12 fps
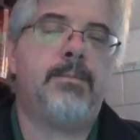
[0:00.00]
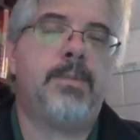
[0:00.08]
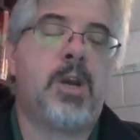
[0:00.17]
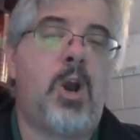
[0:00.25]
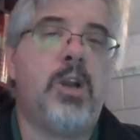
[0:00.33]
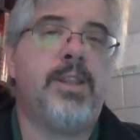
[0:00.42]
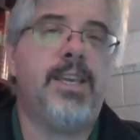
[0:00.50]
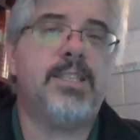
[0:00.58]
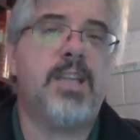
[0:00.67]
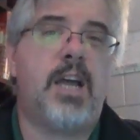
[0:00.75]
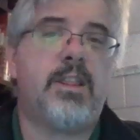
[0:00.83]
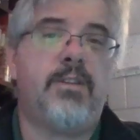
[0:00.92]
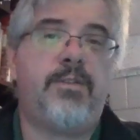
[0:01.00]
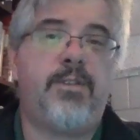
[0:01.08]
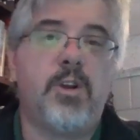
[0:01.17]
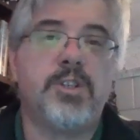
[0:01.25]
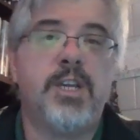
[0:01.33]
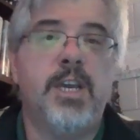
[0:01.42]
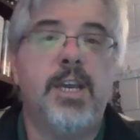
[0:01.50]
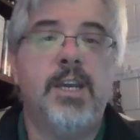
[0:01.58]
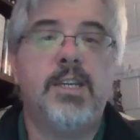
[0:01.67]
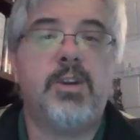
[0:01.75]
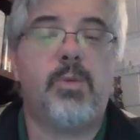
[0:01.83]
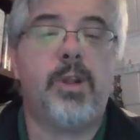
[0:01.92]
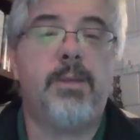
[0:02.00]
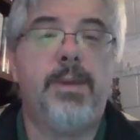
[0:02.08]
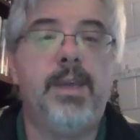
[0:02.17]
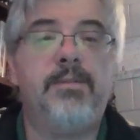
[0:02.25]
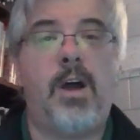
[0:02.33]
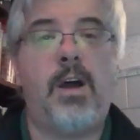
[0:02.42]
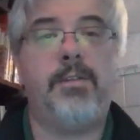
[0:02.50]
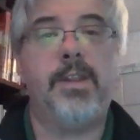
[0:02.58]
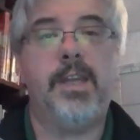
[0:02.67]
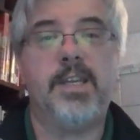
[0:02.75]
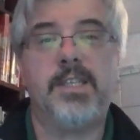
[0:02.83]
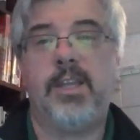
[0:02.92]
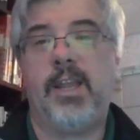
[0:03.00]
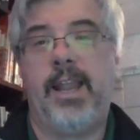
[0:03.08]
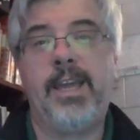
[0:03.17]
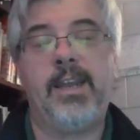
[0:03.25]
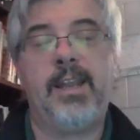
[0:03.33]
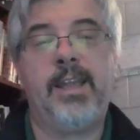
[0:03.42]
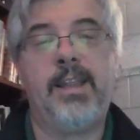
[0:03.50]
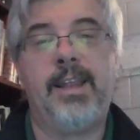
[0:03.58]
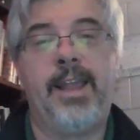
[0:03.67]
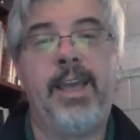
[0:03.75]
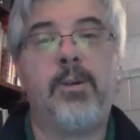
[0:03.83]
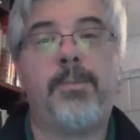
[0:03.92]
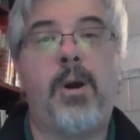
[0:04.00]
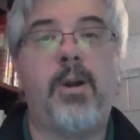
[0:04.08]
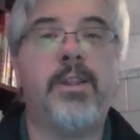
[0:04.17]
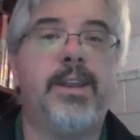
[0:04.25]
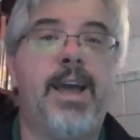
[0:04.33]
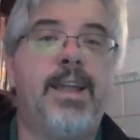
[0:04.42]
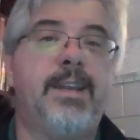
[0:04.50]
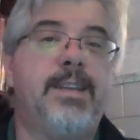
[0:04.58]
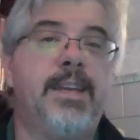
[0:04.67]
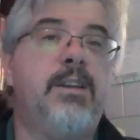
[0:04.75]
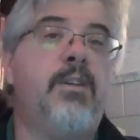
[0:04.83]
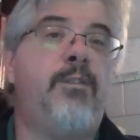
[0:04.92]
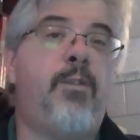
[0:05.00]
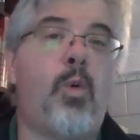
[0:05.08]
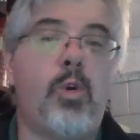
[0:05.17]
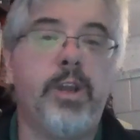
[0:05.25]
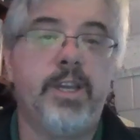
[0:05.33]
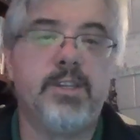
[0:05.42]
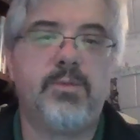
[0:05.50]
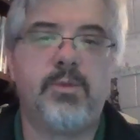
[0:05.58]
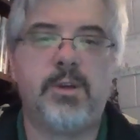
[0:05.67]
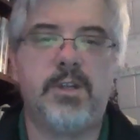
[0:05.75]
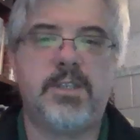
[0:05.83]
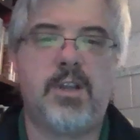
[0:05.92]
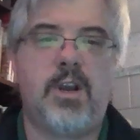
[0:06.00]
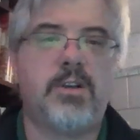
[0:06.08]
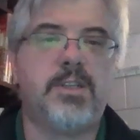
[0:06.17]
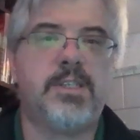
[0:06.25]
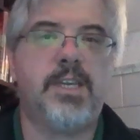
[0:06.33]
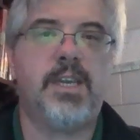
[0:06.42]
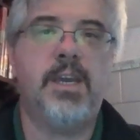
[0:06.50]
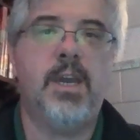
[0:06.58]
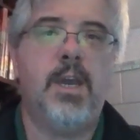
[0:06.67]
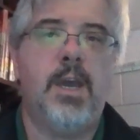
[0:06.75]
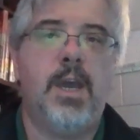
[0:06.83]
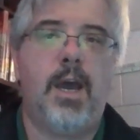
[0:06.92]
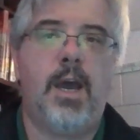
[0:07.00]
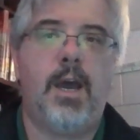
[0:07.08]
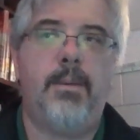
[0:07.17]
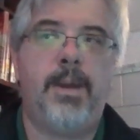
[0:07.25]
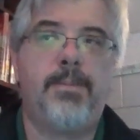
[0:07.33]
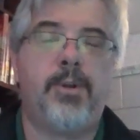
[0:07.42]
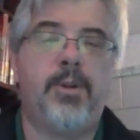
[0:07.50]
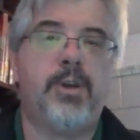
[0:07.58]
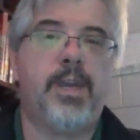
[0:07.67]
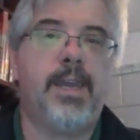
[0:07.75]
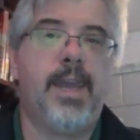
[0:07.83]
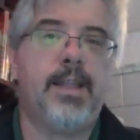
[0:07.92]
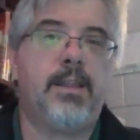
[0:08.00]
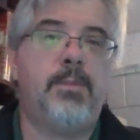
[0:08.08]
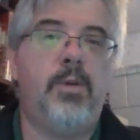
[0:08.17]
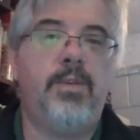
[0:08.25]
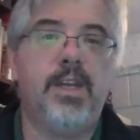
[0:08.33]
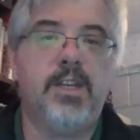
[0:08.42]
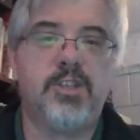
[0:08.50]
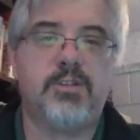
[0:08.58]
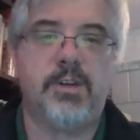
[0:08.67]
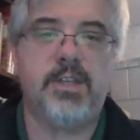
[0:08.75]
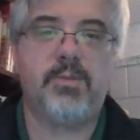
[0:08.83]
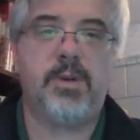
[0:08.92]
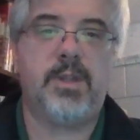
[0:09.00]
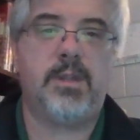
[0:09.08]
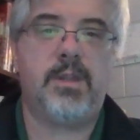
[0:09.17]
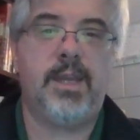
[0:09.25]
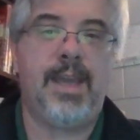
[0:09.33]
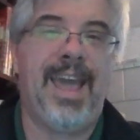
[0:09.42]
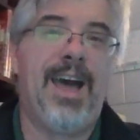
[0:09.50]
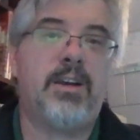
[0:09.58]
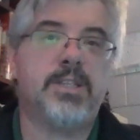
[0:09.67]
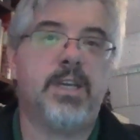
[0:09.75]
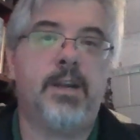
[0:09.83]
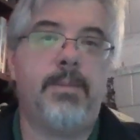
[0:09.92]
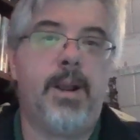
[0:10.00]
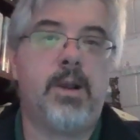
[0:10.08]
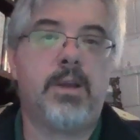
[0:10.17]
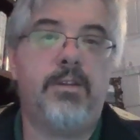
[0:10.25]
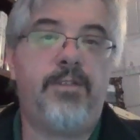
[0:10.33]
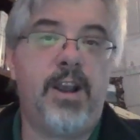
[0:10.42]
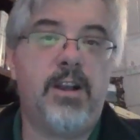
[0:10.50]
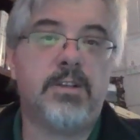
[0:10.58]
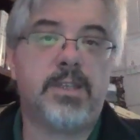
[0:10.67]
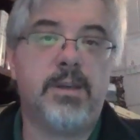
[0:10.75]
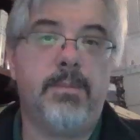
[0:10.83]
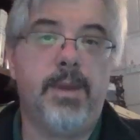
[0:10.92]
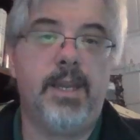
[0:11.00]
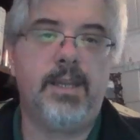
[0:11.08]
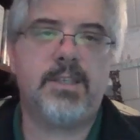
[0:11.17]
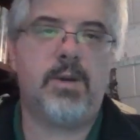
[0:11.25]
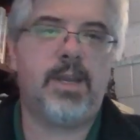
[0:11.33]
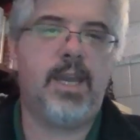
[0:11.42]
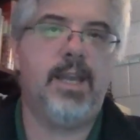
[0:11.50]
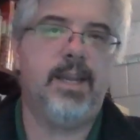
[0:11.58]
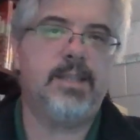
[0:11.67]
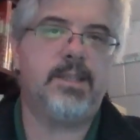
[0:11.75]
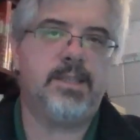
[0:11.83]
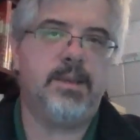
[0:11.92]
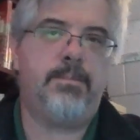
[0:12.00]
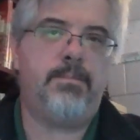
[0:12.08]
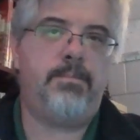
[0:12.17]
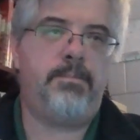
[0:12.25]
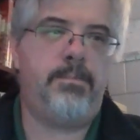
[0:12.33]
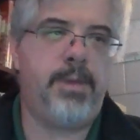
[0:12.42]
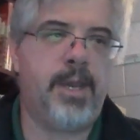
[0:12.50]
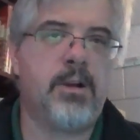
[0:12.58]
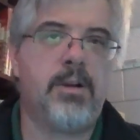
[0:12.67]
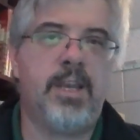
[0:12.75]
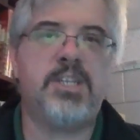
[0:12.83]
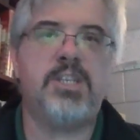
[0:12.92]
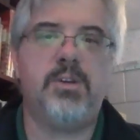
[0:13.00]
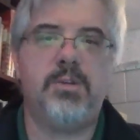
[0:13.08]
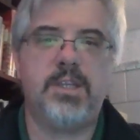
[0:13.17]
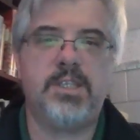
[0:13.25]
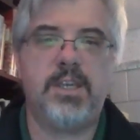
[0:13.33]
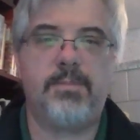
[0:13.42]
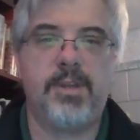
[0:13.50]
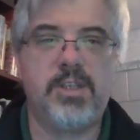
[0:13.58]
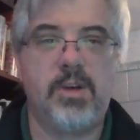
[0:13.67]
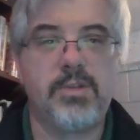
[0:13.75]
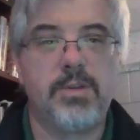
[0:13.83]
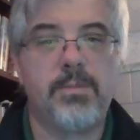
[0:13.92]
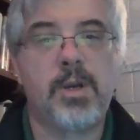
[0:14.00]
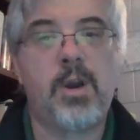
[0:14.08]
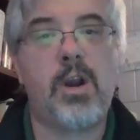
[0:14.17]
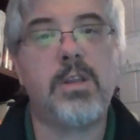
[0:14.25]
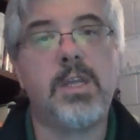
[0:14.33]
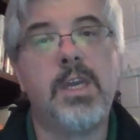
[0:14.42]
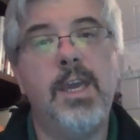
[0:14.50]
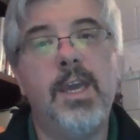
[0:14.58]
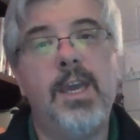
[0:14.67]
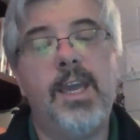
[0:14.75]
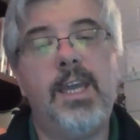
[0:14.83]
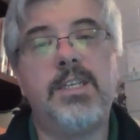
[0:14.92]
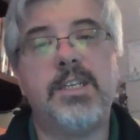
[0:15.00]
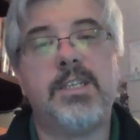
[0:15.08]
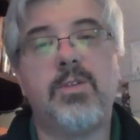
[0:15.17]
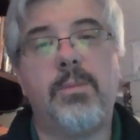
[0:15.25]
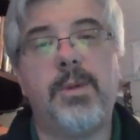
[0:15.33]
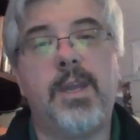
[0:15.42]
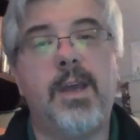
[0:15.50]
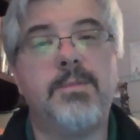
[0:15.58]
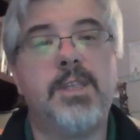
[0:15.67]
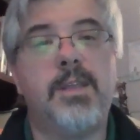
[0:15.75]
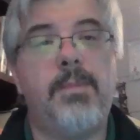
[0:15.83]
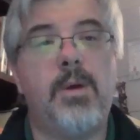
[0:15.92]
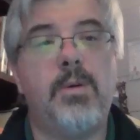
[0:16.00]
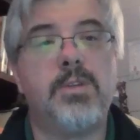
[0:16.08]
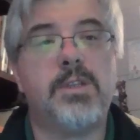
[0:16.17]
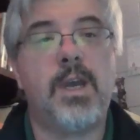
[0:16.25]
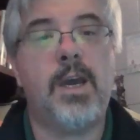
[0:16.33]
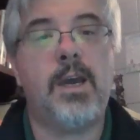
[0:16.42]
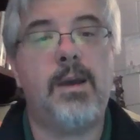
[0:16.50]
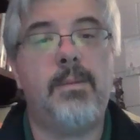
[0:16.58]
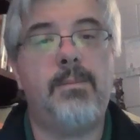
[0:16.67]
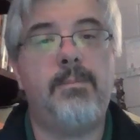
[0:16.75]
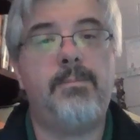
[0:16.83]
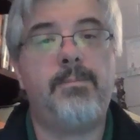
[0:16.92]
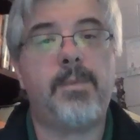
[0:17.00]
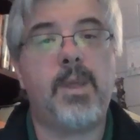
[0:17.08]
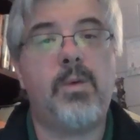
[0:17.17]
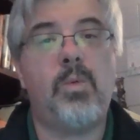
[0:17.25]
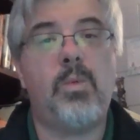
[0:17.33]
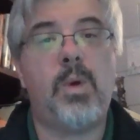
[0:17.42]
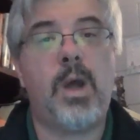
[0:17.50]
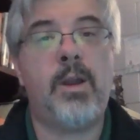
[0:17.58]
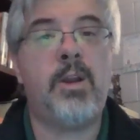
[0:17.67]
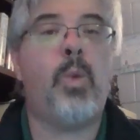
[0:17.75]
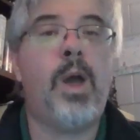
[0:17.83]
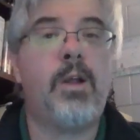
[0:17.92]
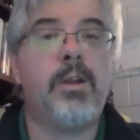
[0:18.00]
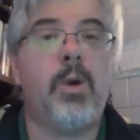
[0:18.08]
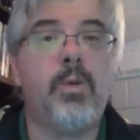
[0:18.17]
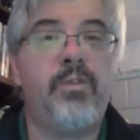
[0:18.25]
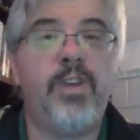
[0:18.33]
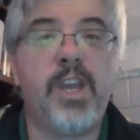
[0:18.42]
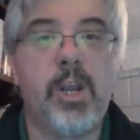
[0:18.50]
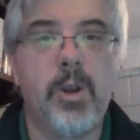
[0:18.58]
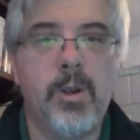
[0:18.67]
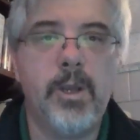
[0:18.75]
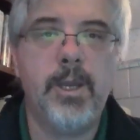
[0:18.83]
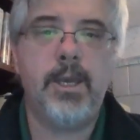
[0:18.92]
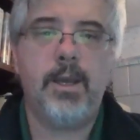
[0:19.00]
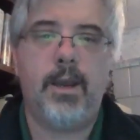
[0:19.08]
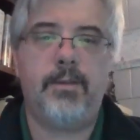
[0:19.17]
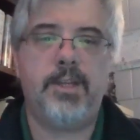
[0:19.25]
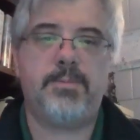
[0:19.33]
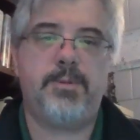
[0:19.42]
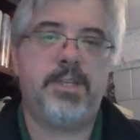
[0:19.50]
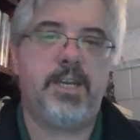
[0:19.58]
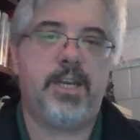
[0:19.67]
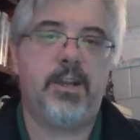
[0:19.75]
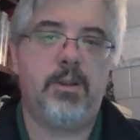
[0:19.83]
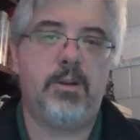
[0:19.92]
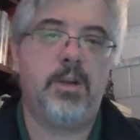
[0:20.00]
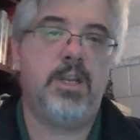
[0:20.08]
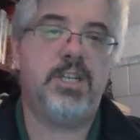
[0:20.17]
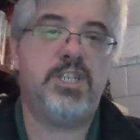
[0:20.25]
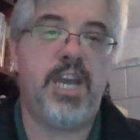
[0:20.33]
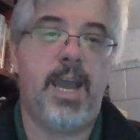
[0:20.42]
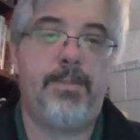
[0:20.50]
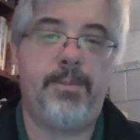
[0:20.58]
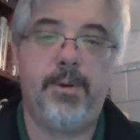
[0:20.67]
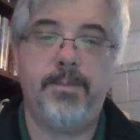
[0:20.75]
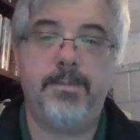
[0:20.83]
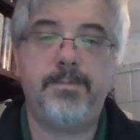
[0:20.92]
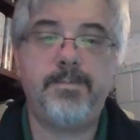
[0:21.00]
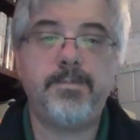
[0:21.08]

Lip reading: McCarthy is not the first to really be involved in this. In the later part of the 1940s, to start to see people looking at the movie industries with the House Un-American Affairs Committee. So again, it's a bigger issue than simply Joseph McCarthy. He just sort of becomes the most well-known figure of this particular chapter.